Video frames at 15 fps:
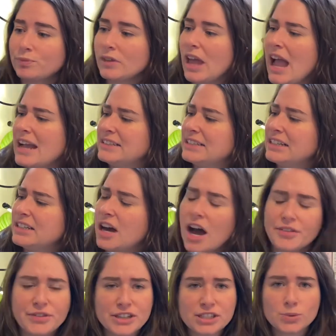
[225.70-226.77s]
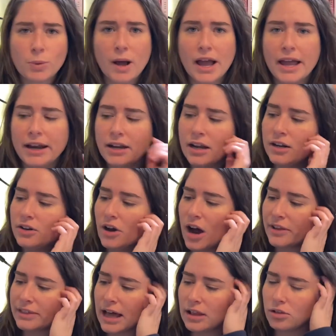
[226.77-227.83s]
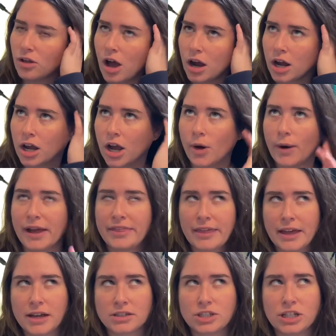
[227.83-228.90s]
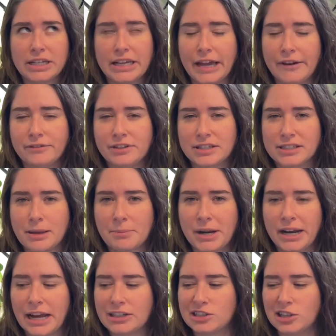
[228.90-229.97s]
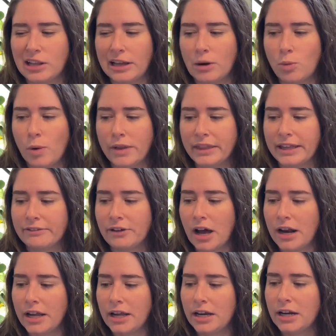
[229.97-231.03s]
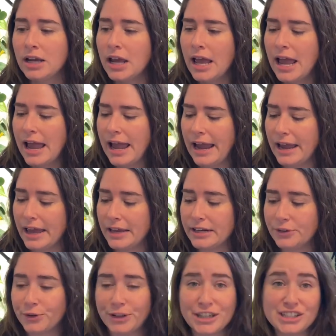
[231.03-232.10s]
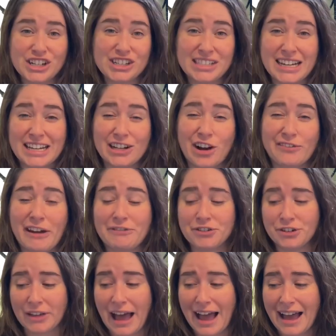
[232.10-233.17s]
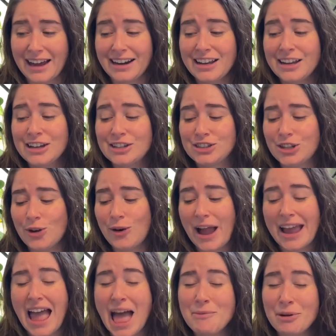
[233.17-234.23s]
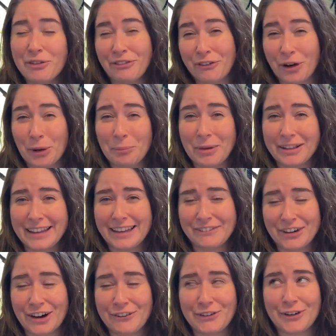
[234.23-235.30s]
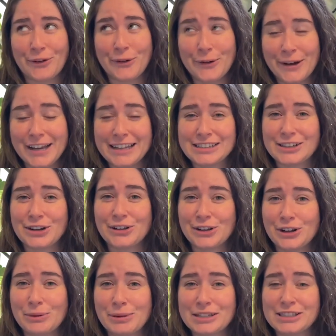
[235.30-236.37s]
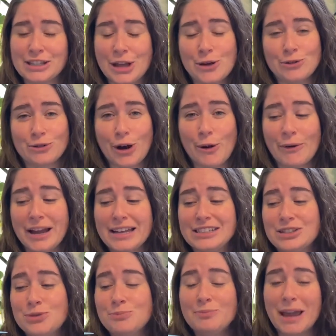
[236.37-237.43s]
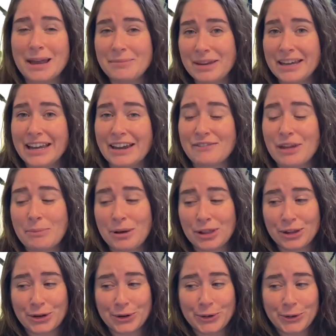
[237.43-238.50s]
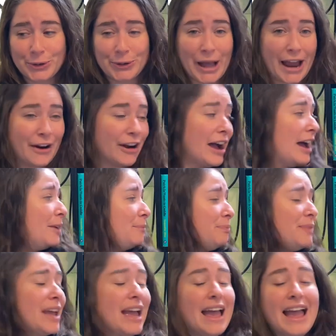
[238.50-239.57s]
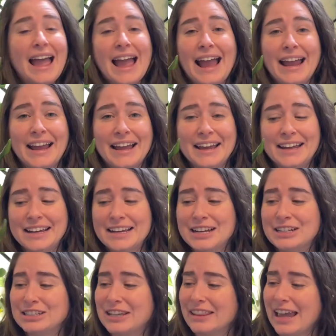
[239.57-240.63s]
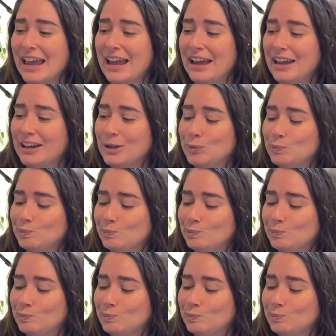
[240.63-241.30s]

I did cut this one not that long ago, I think, to give to somebody. I took like a 1-leaf cutting and it really started taking off after that. So I am a firm believer if your Hoyas are a little bit slow growing to maybe give them a little haircut and they